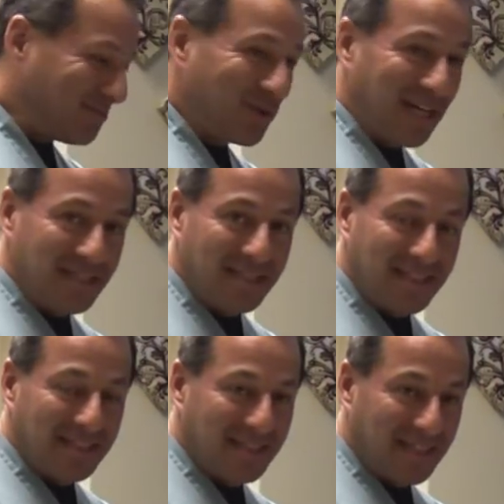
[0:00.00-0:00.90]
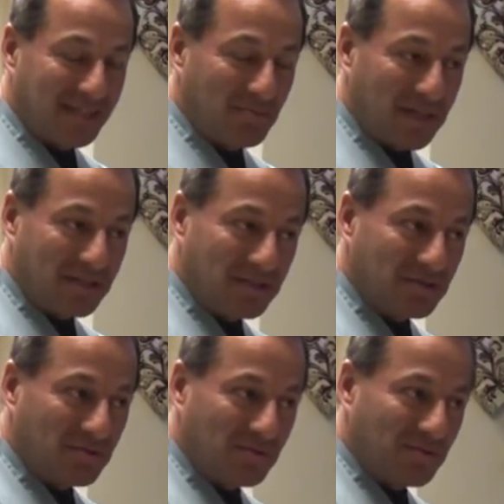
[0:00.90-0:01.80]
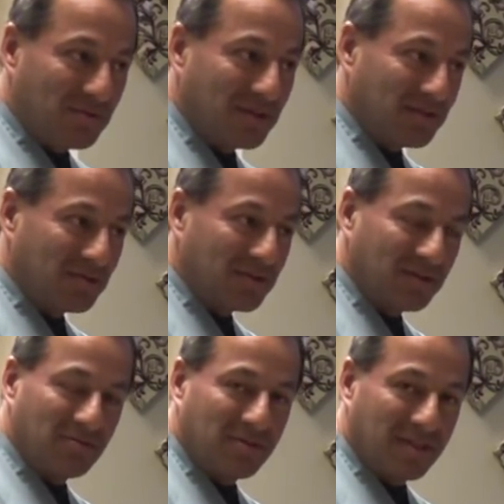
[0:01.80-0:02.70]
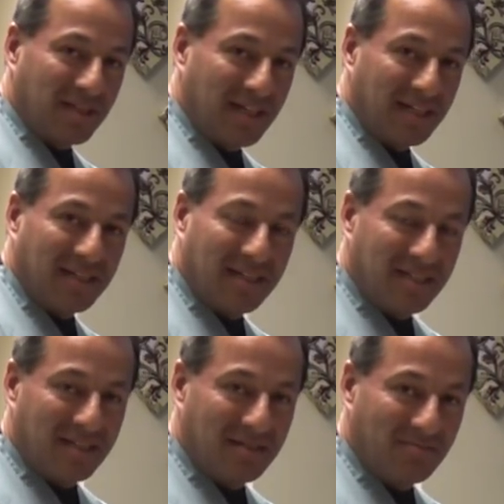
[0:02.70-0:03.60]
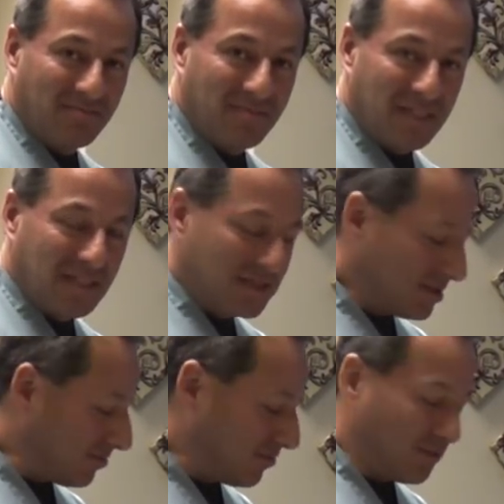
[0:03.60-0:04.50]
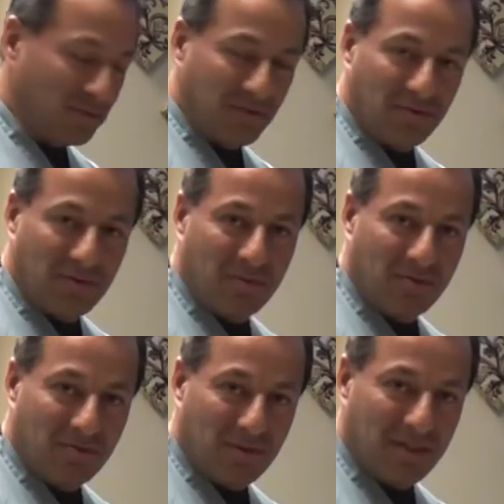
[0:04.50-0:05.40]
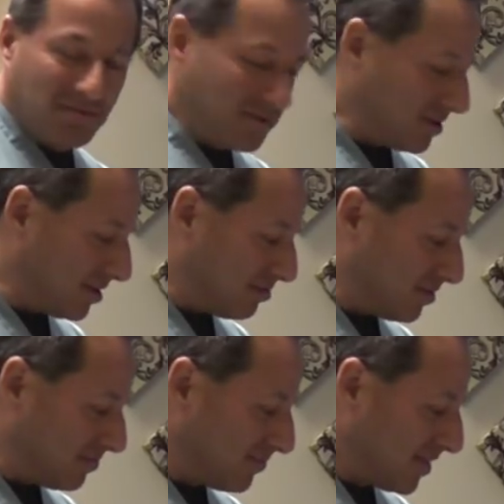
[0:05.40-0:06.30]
What I see is that the patients really, really, really like this form of hormone replacement therapy.